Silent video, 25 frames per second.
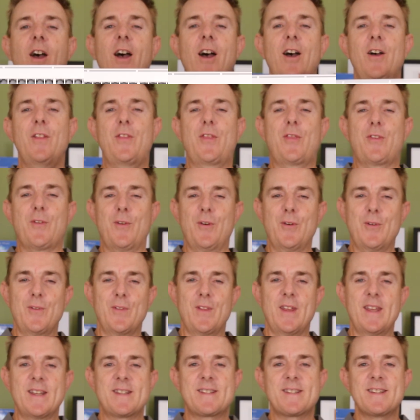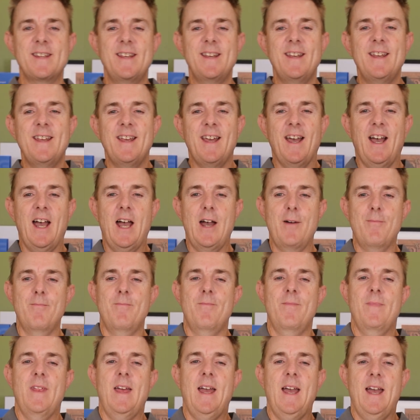uh, through this
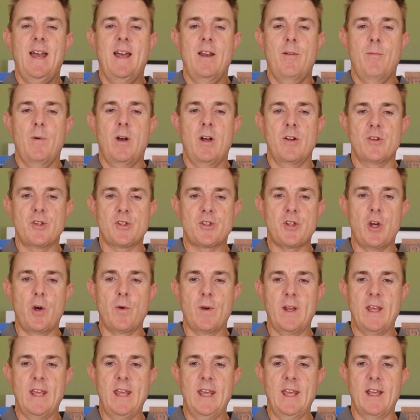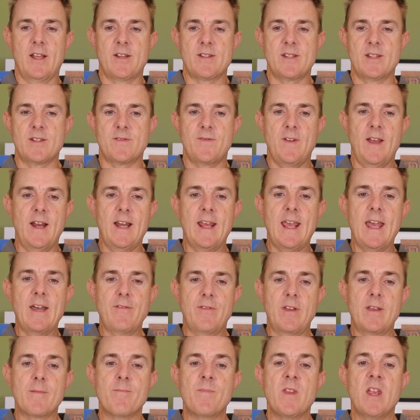um, and I'll just hold it here because it's fairly
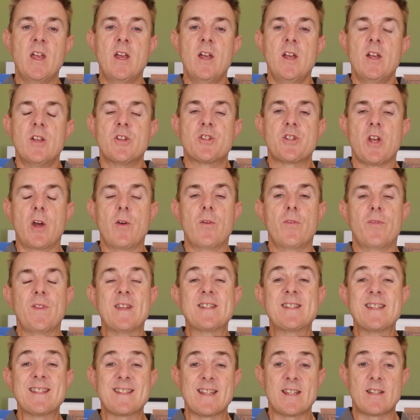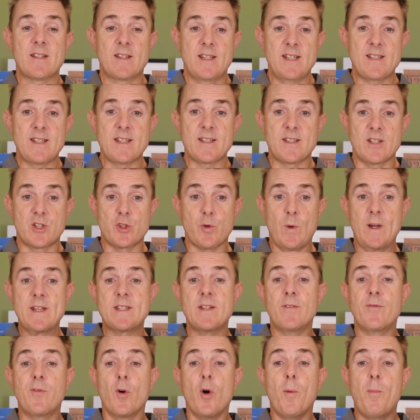heavy. So this is, a, this is the
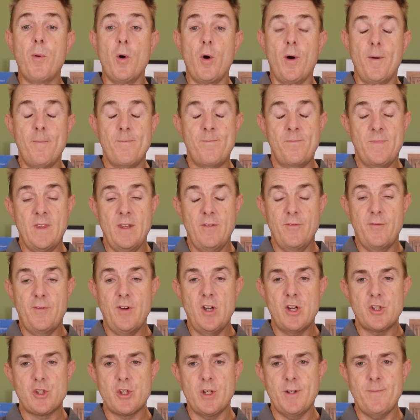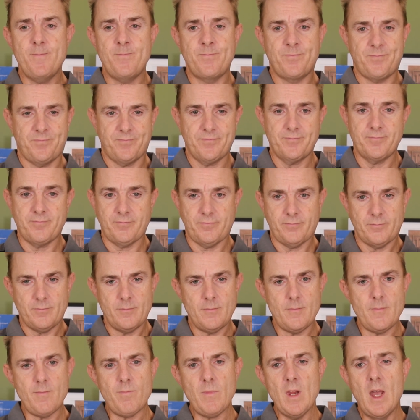24 port version.
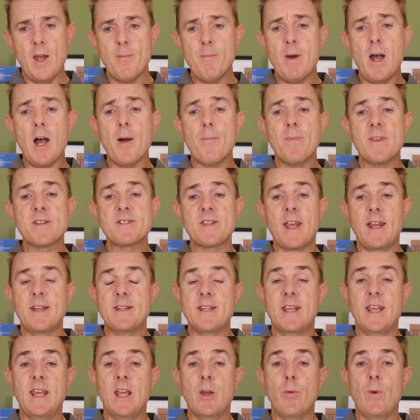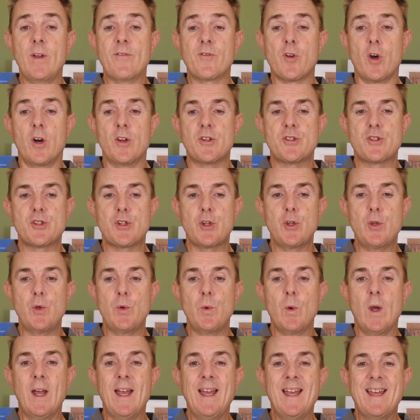Um, up this end here, we've got
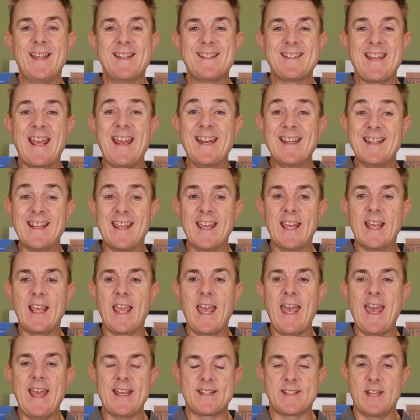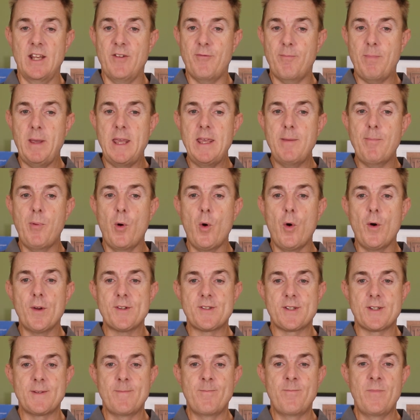two 10 gig SFP
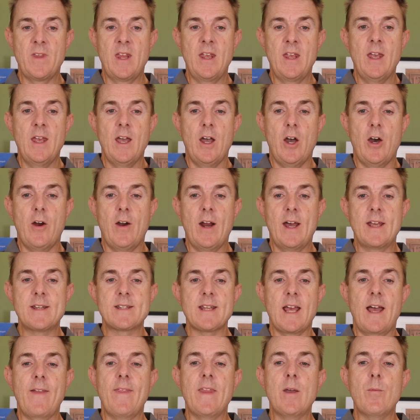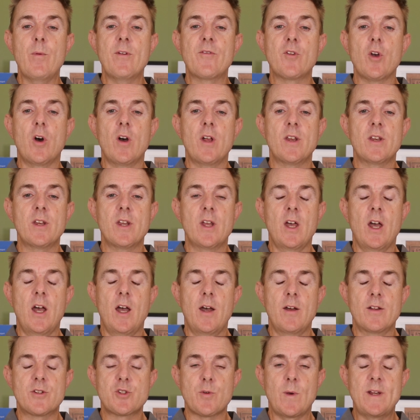ports. All right, and then we've got
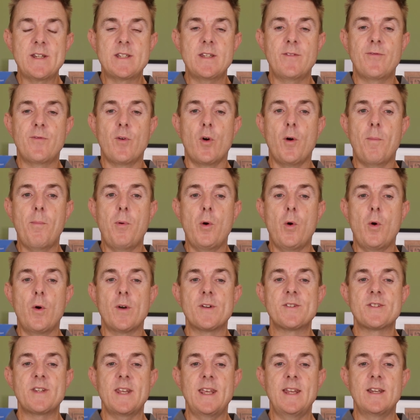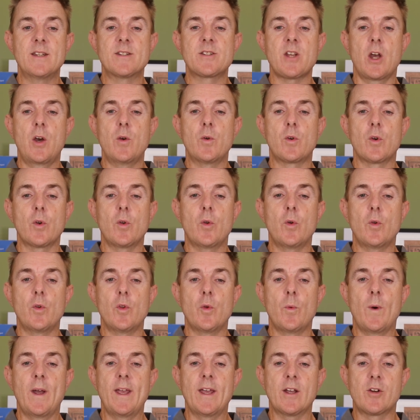uh, 24 ports in total all
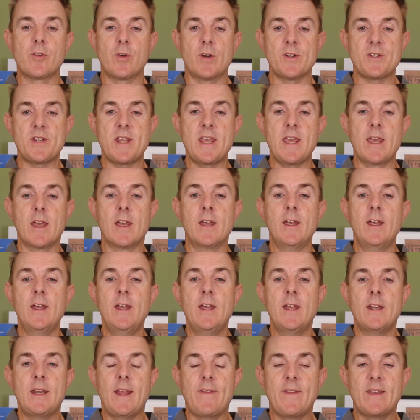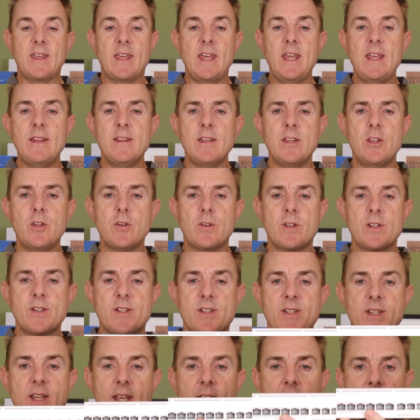the way across here. Now the key that you can
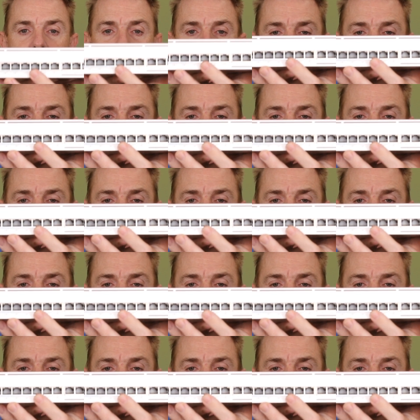see, and